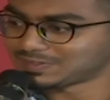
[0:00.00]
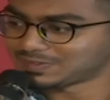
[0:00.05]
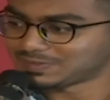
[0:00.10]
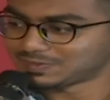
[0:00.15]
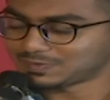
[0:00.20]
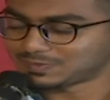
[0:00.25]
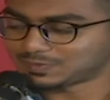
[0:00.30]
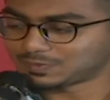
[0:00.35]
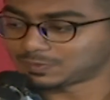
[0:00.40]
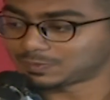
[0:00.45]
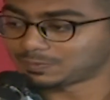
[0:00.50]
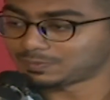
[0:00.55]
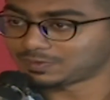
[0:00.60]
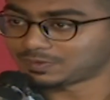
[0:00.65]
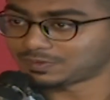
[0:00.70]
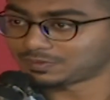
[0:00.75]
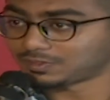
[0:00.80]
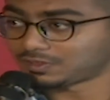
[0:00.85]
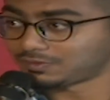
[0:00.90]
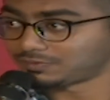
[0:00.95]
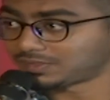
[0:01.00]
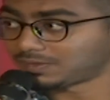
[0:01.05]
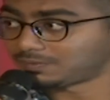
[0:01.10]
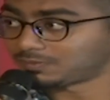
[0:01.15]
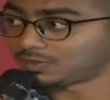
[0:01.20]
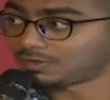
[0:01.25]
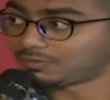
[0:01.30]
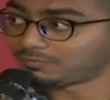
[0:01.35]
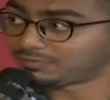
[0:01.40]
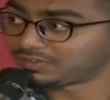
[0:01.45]
so because of some
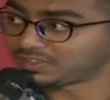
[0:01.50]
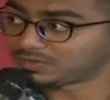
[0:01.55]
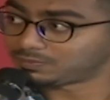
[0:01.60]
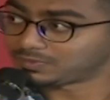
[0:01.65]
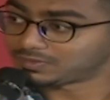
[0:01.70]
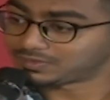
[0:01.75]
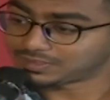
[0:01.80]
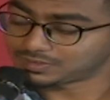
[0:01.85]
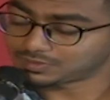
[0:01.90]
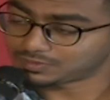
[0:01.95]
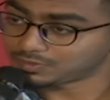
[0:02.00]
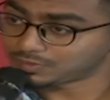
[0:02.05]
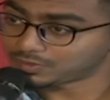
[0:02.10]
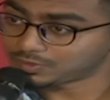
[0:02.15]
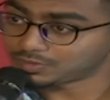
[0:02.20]
conflicts going on